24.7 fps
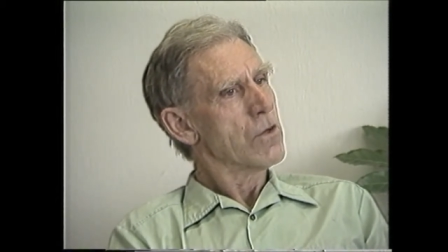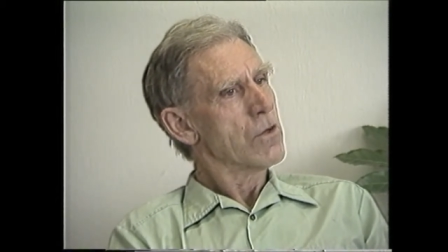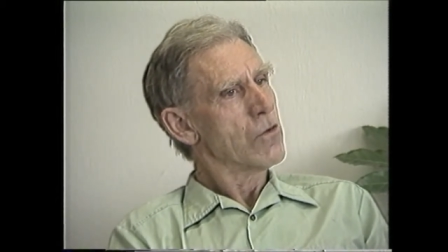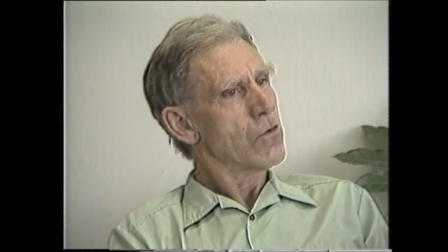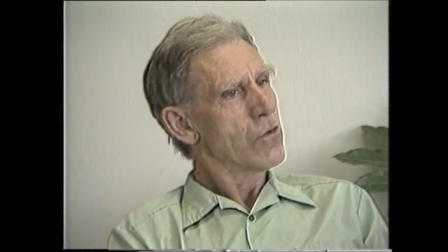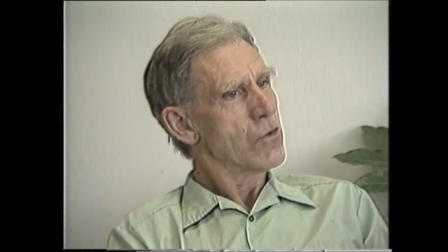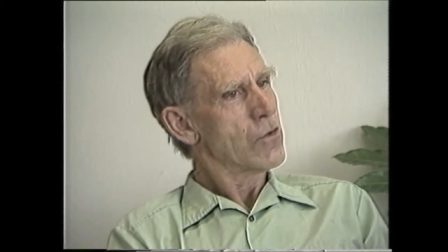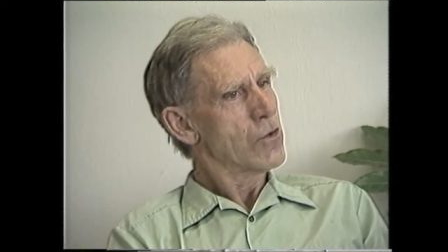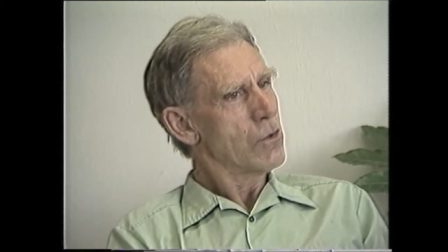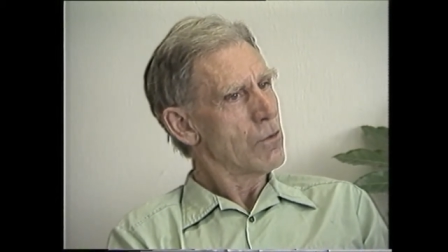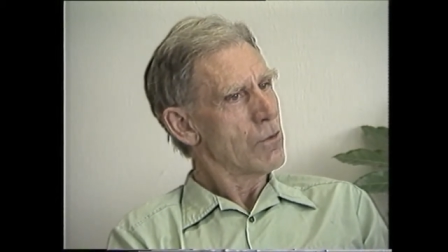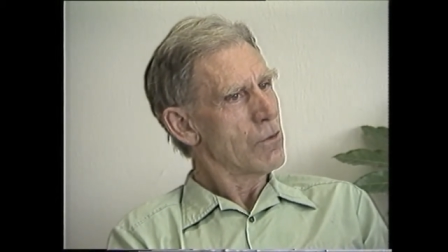
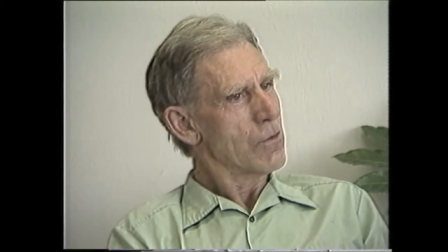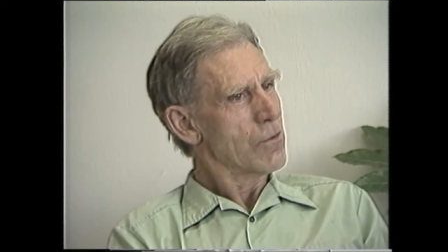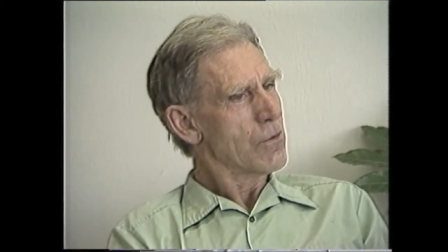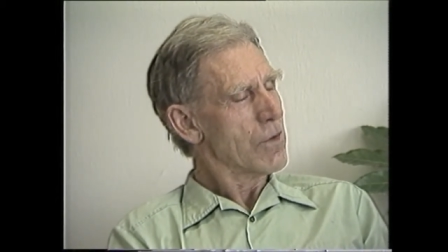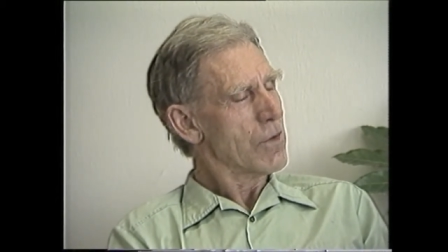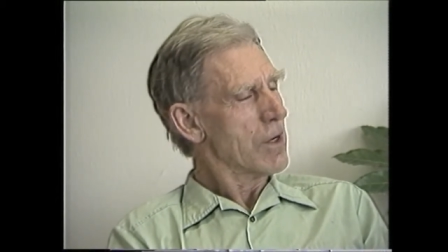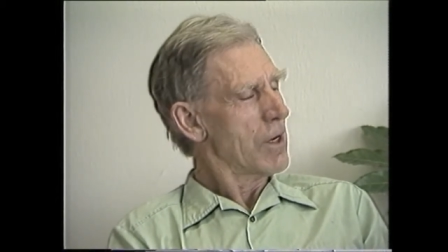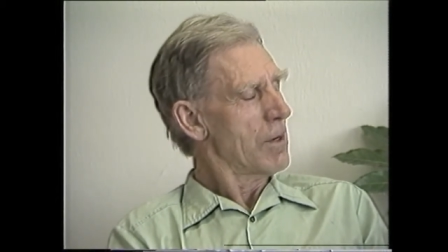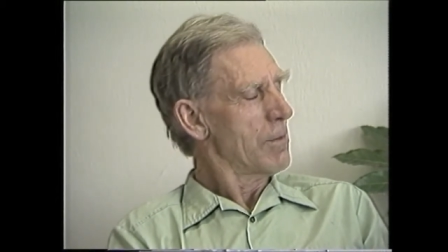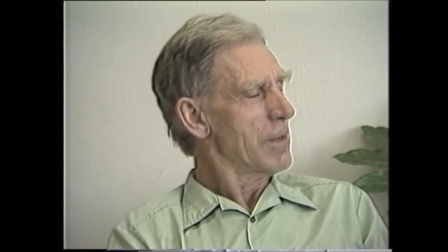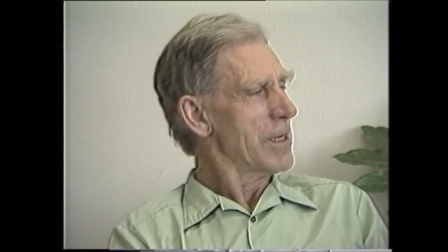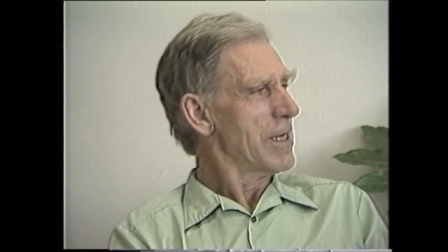students'
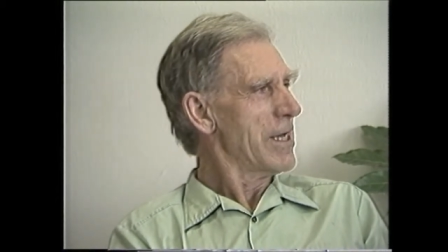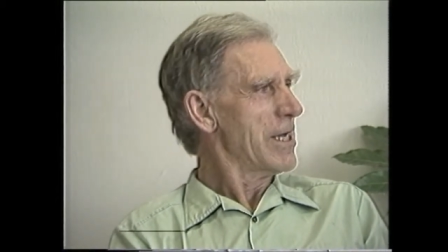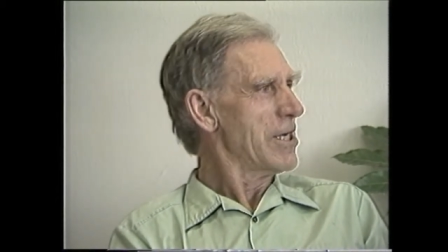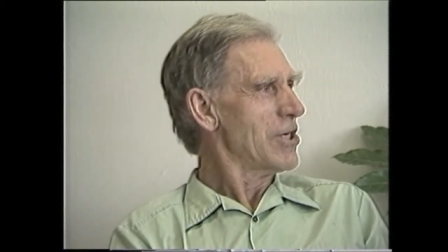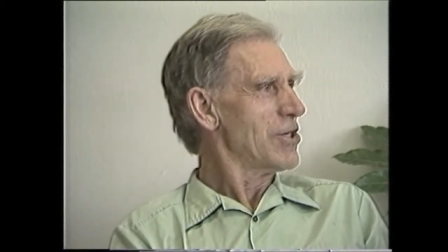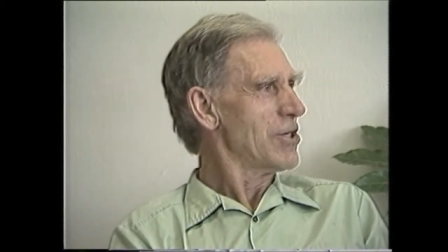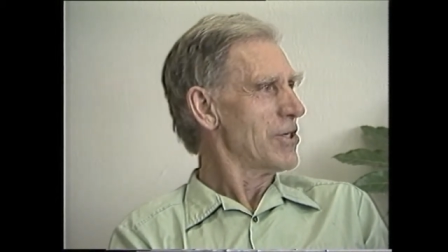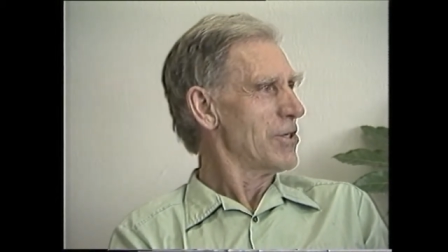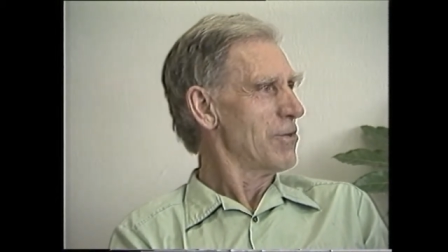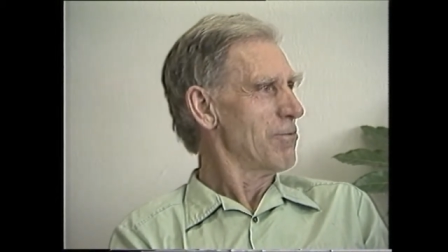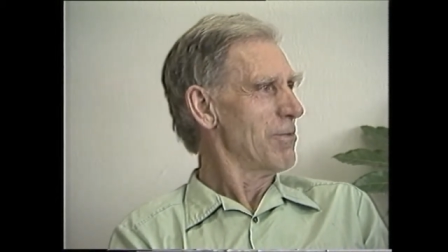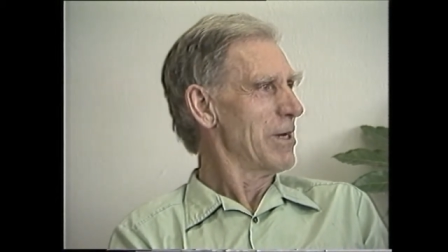
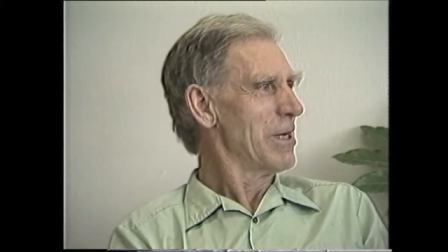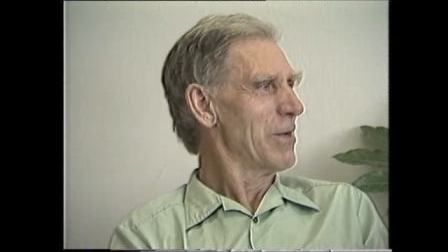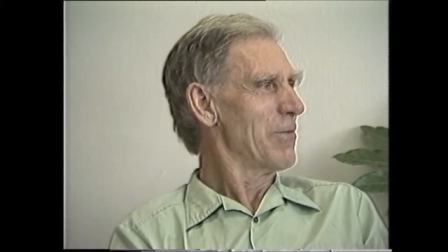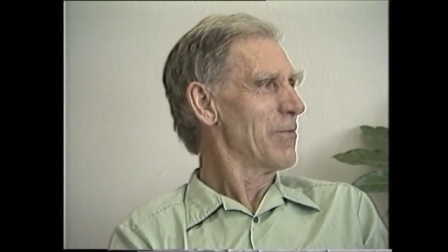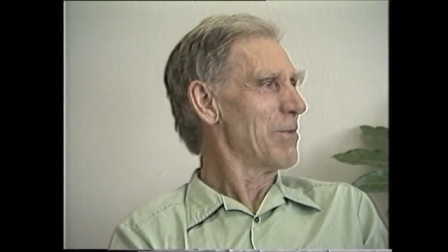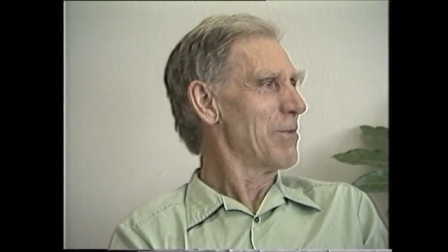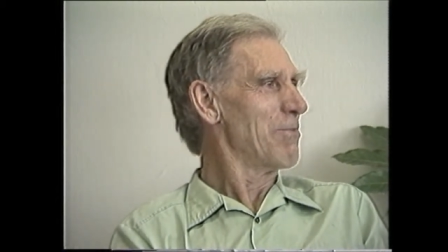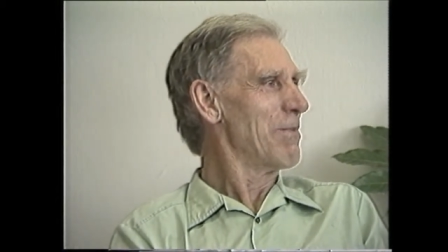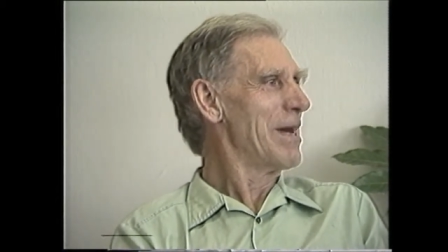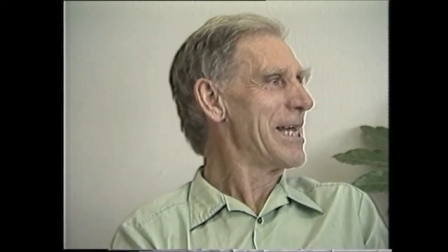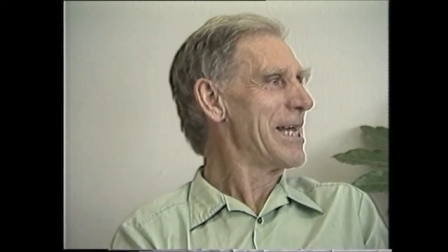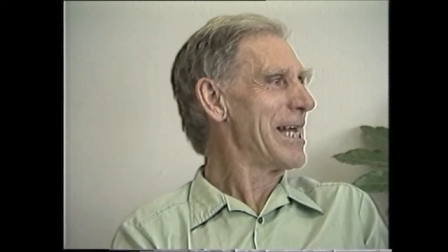accommodation, one of
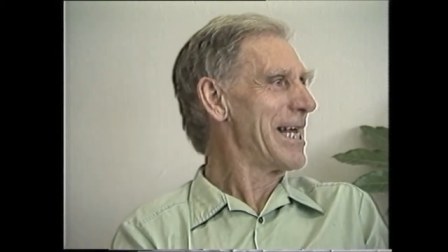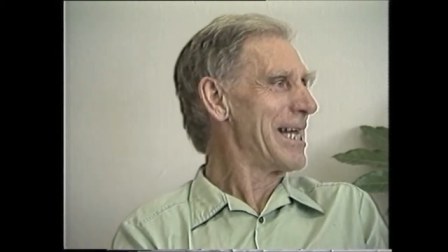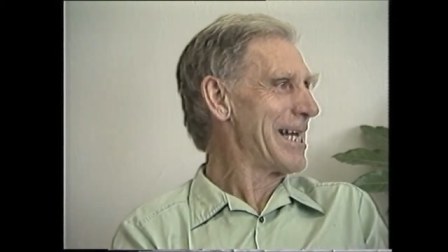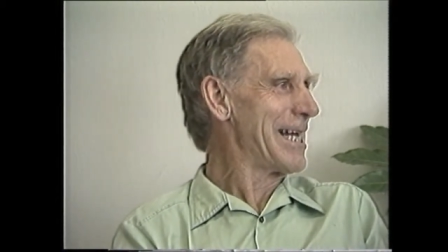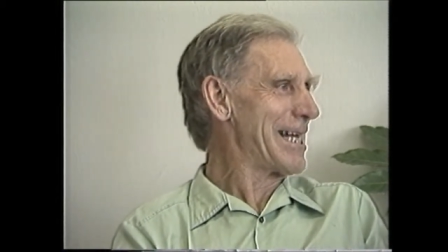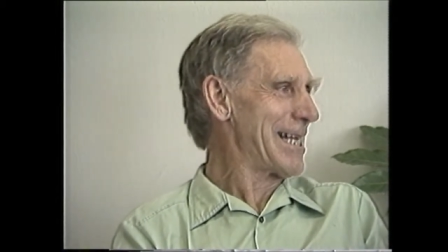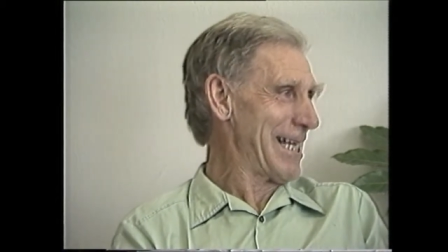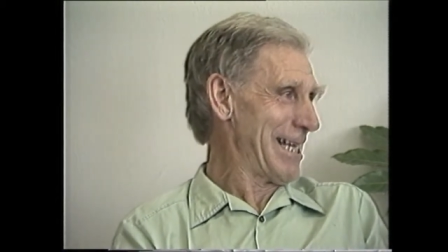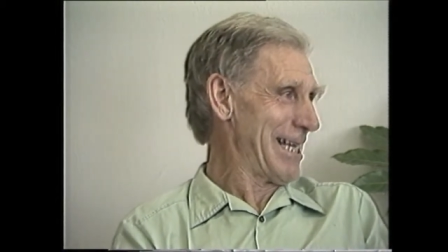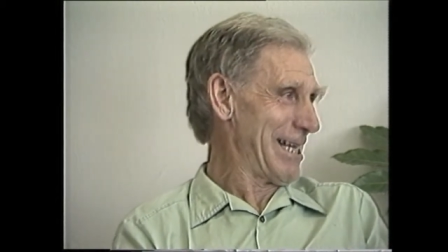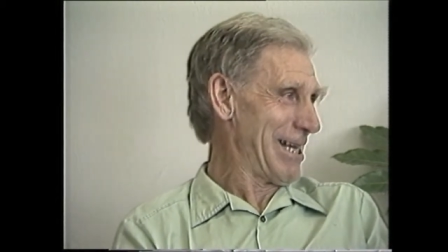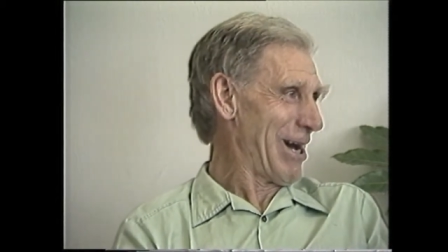the many
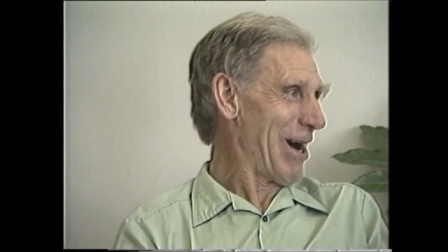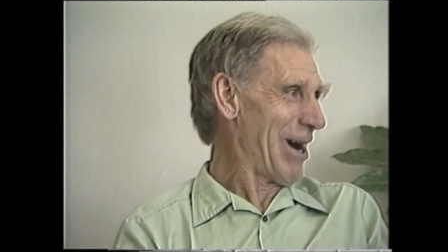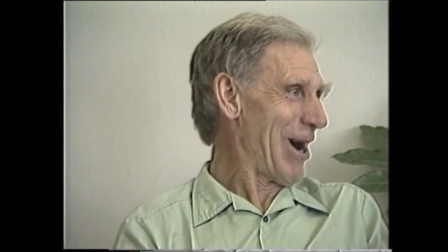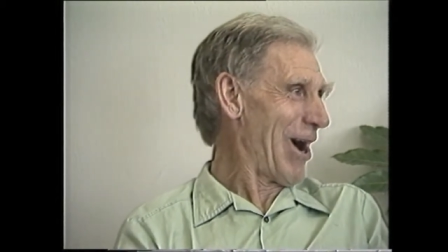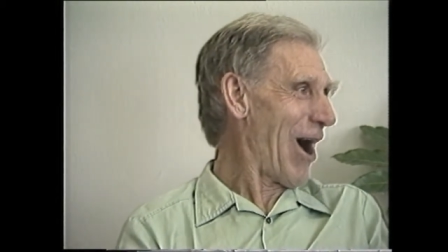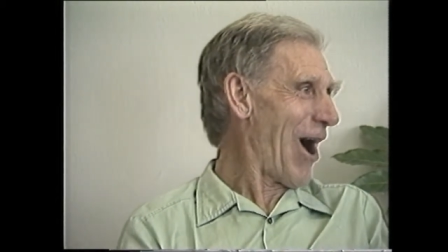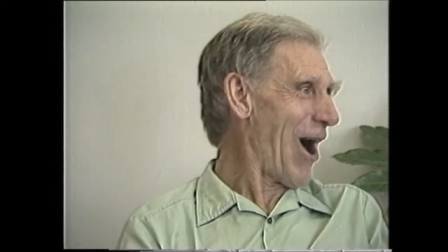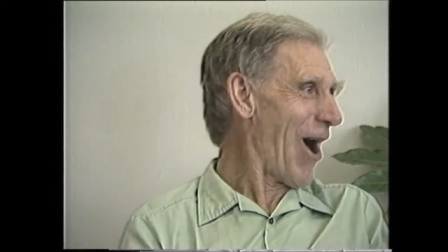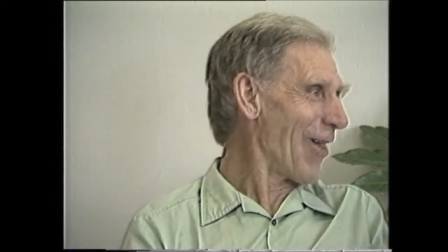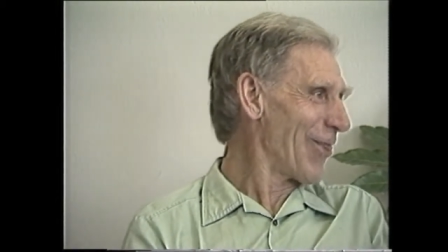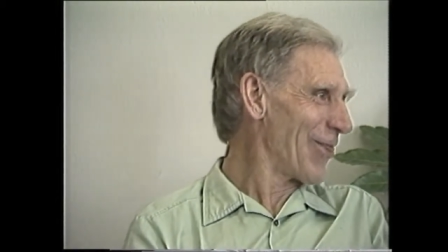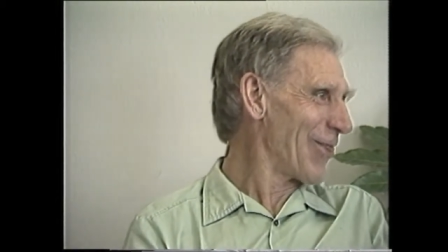little
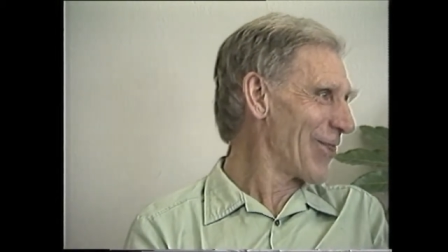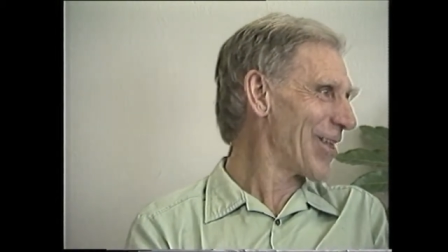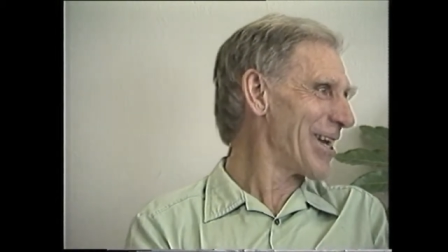odd ah,